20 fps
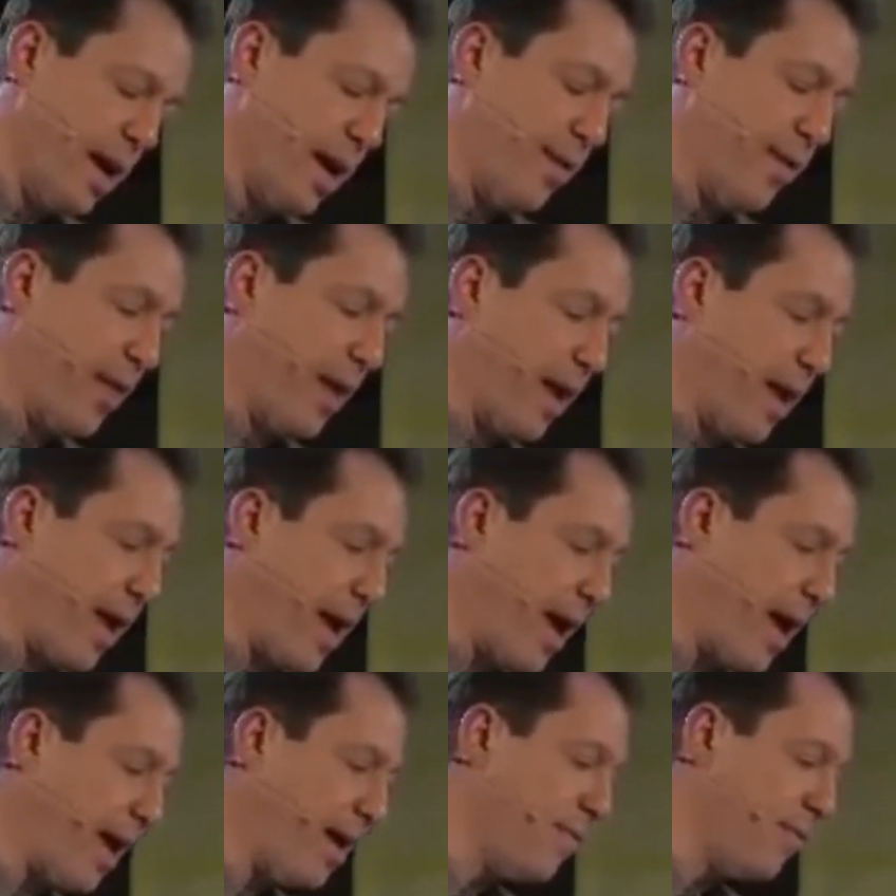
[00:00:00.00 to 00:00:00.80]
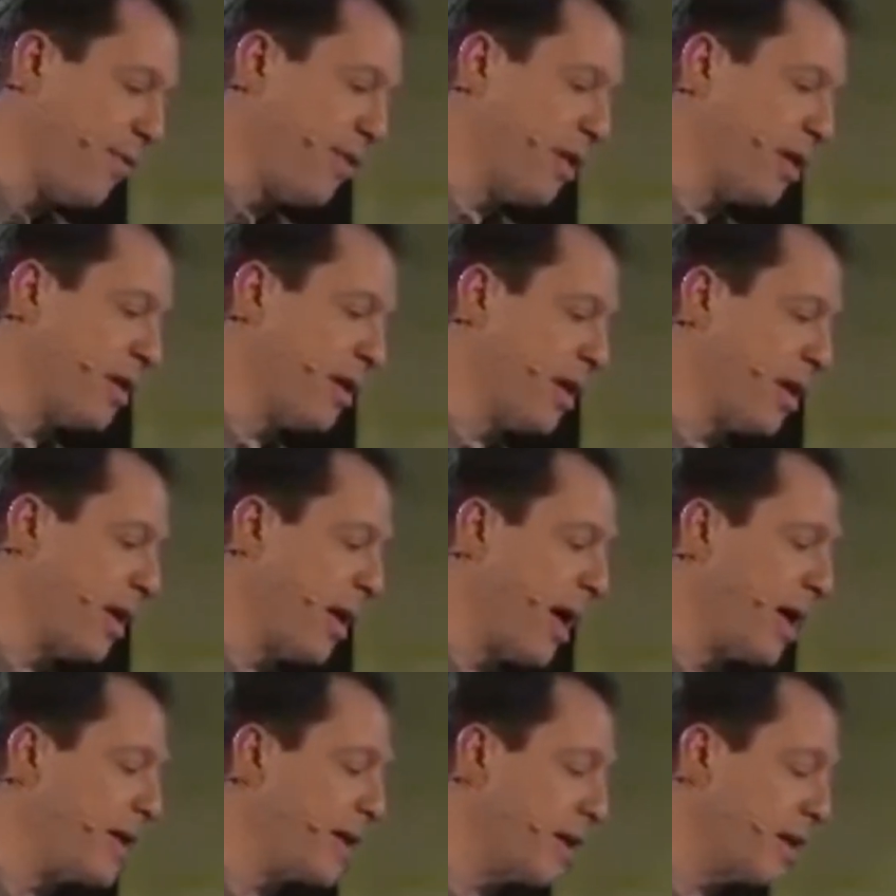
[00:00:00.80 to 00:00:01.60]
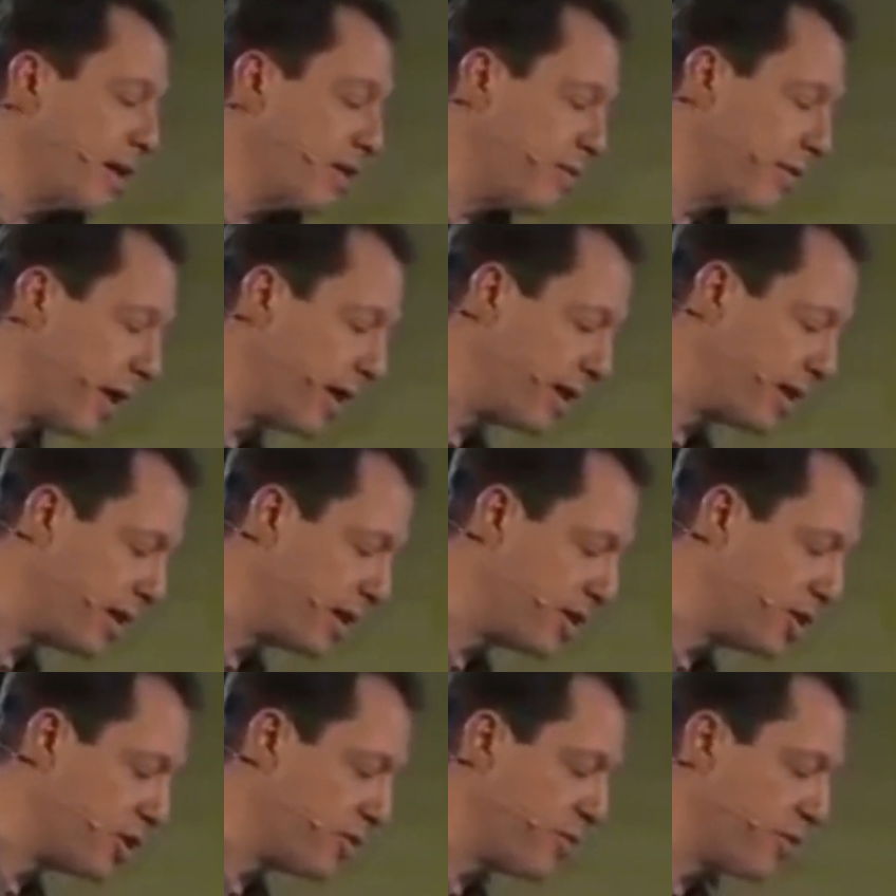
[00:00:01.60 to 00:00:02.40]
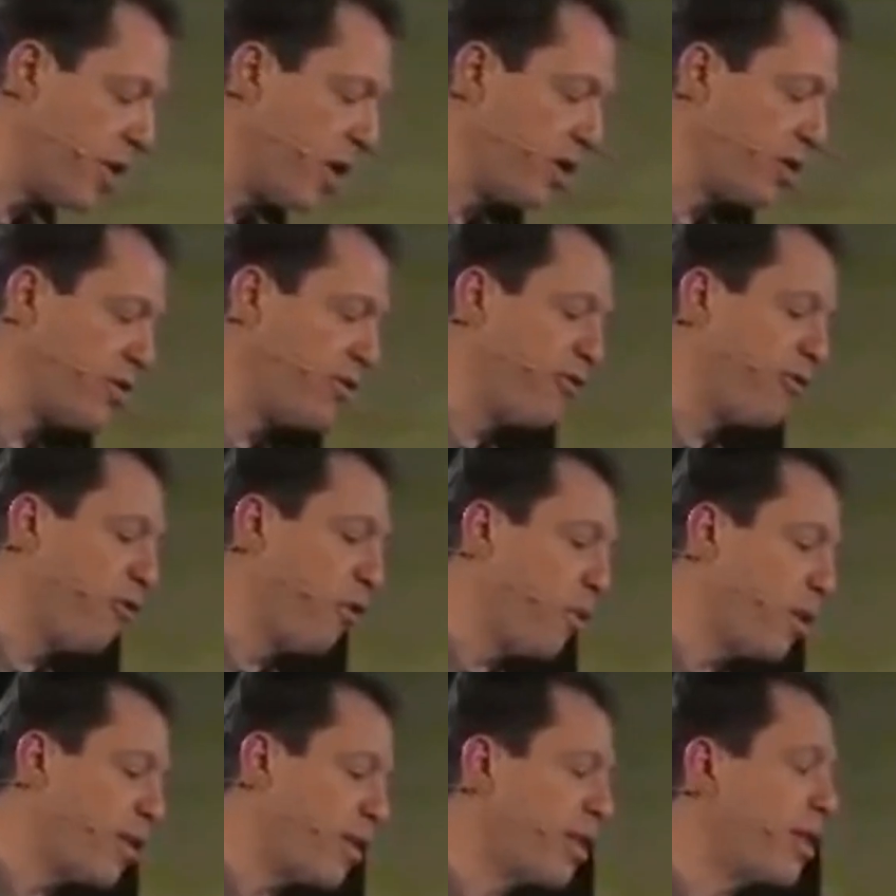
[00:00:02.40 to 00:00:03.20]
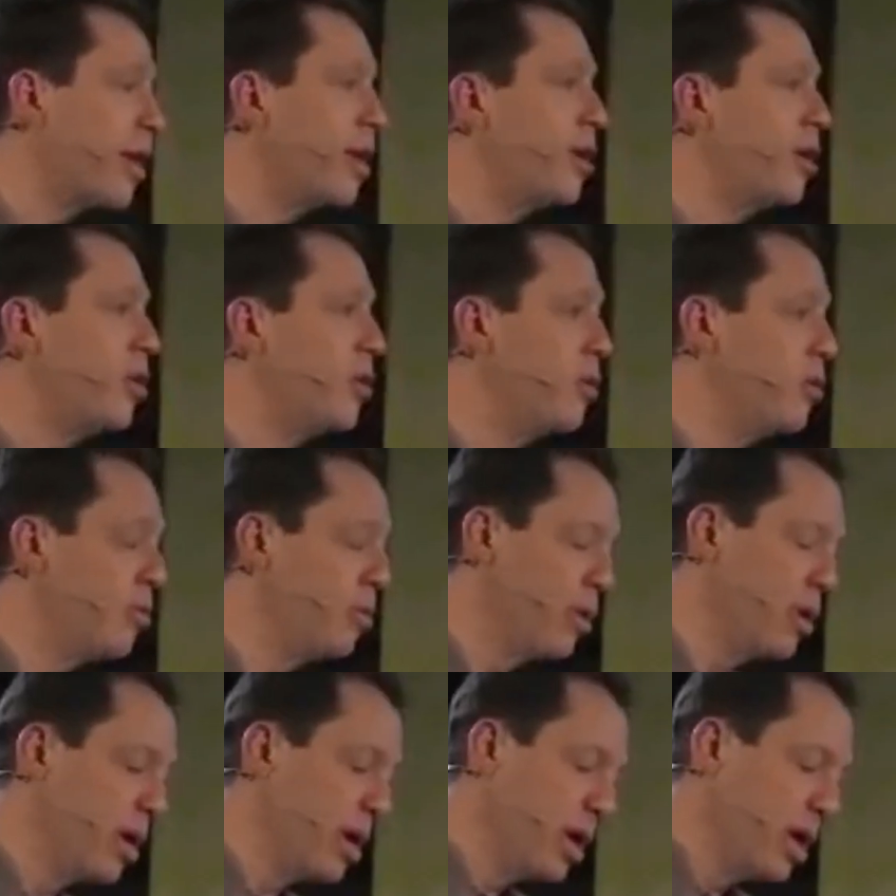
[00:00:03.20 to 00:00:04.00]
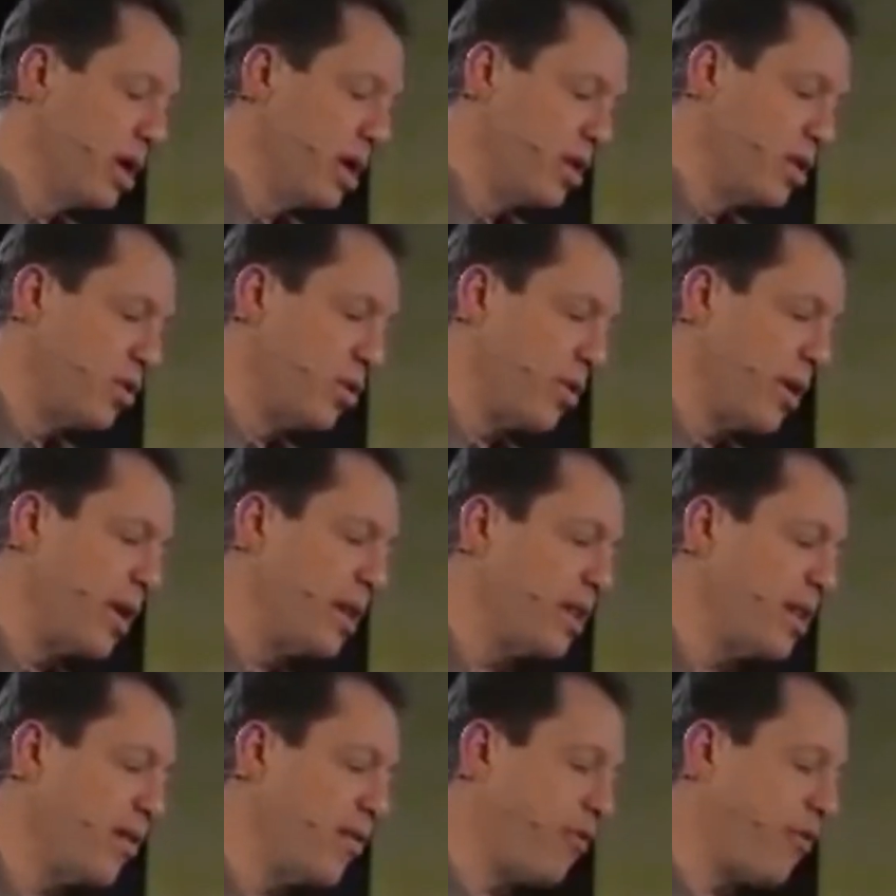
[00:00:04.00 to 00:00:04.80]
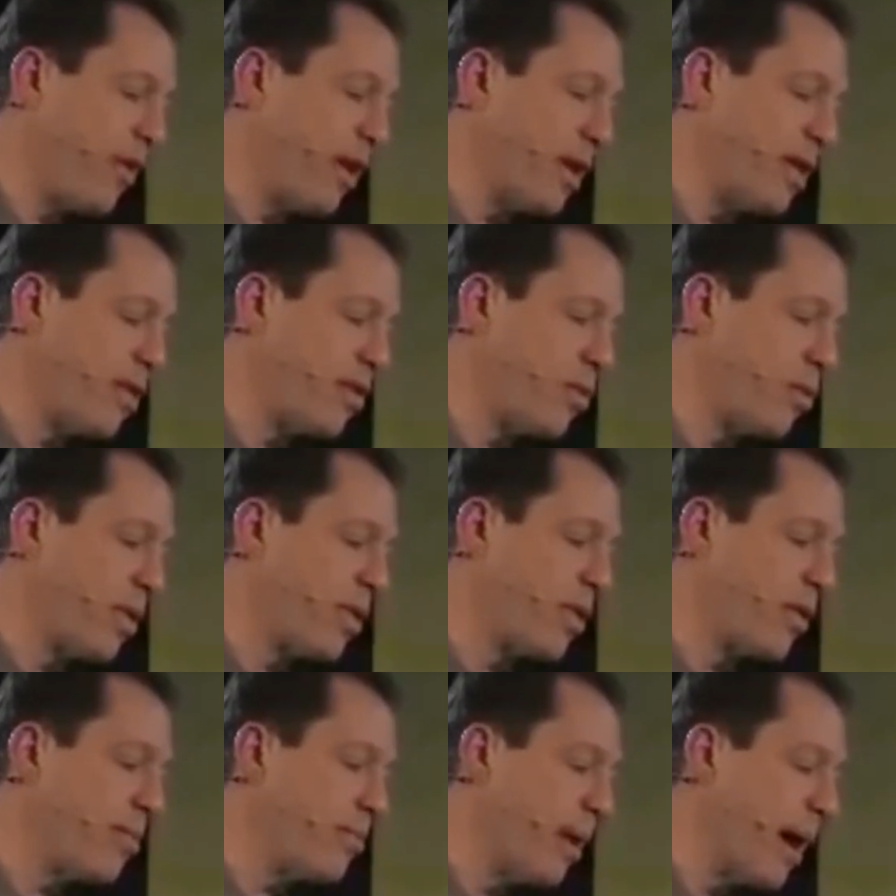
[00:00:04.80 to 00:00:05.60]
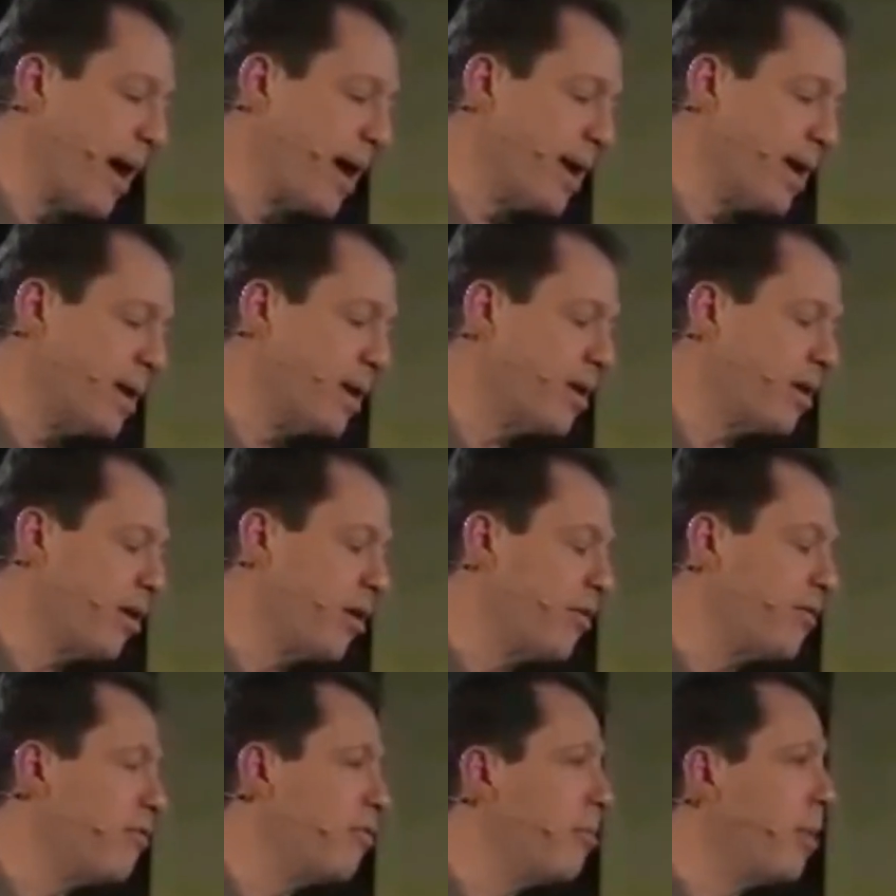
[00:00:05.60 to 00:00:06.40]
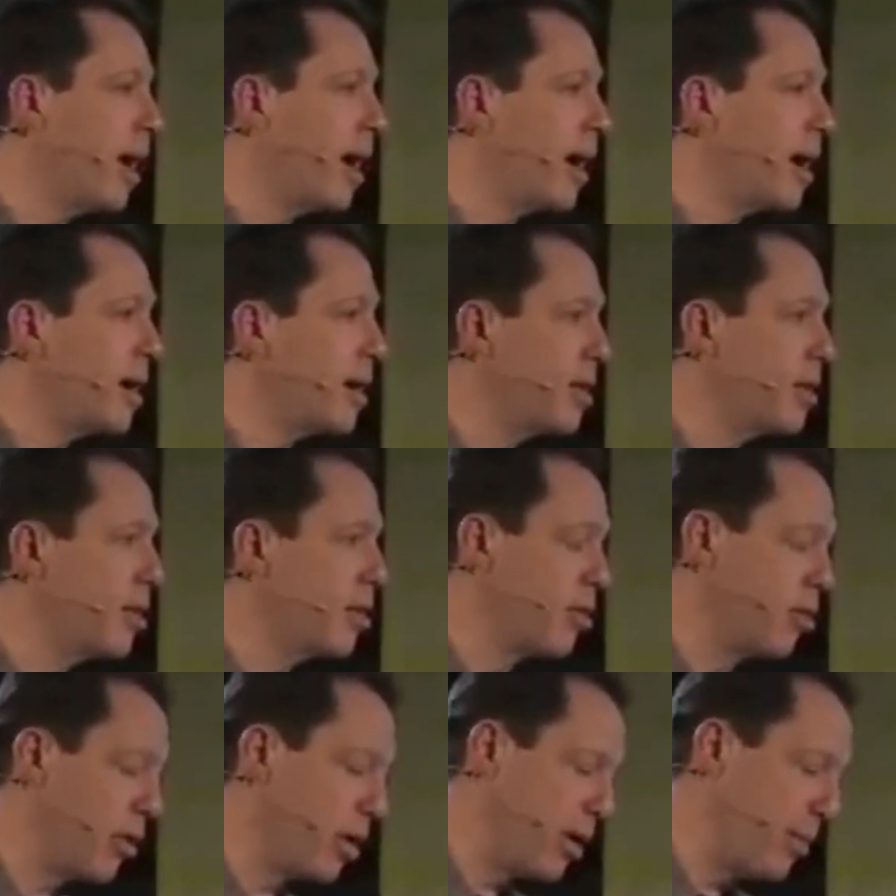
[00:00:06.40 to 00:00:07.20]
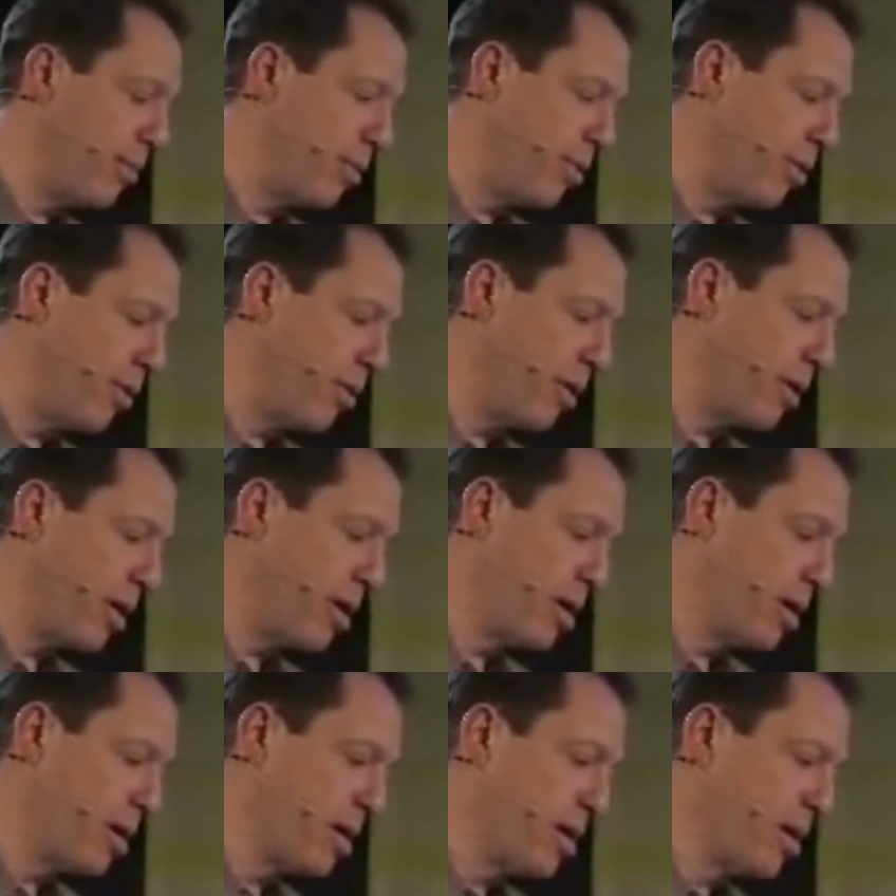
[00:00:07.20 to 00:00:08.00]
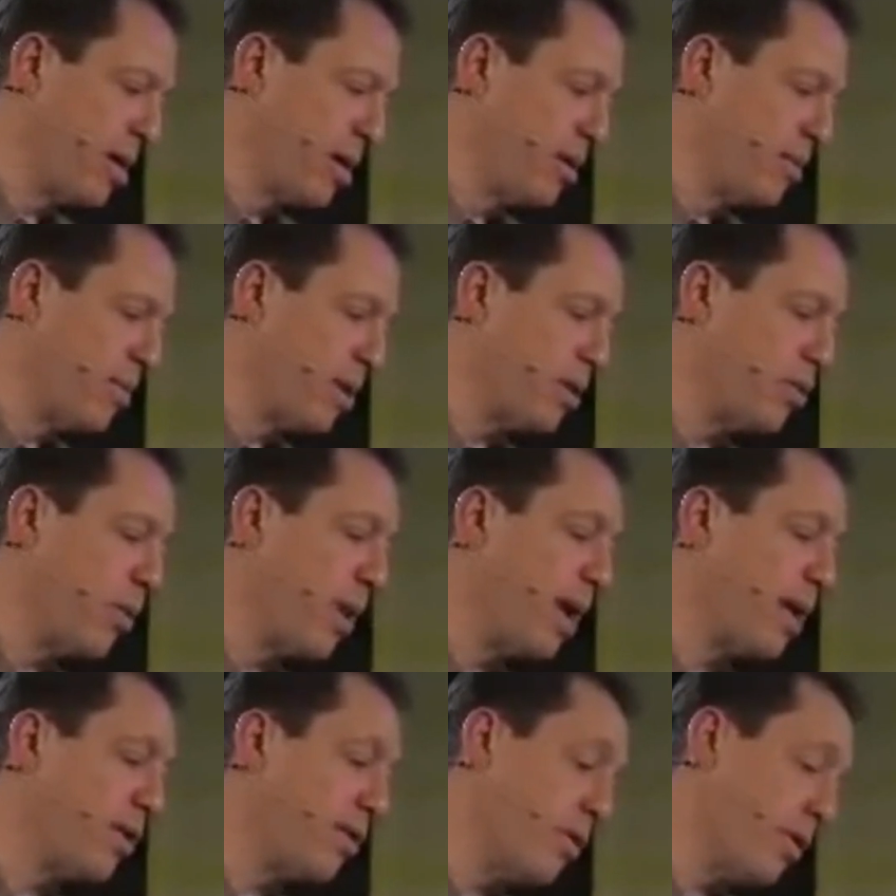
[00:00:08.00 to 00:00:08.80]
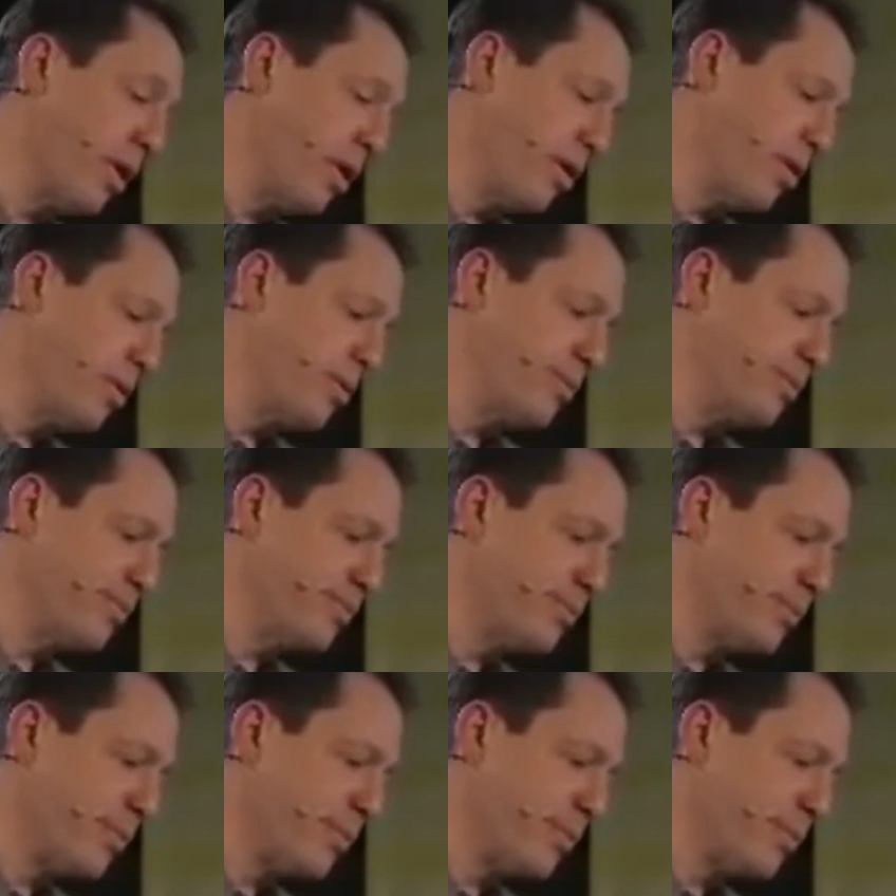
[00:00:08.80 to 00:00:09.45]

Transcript: and they have the added advantage of not forcing you to interface with the mind of Mark Zuckerberg. But well, you know,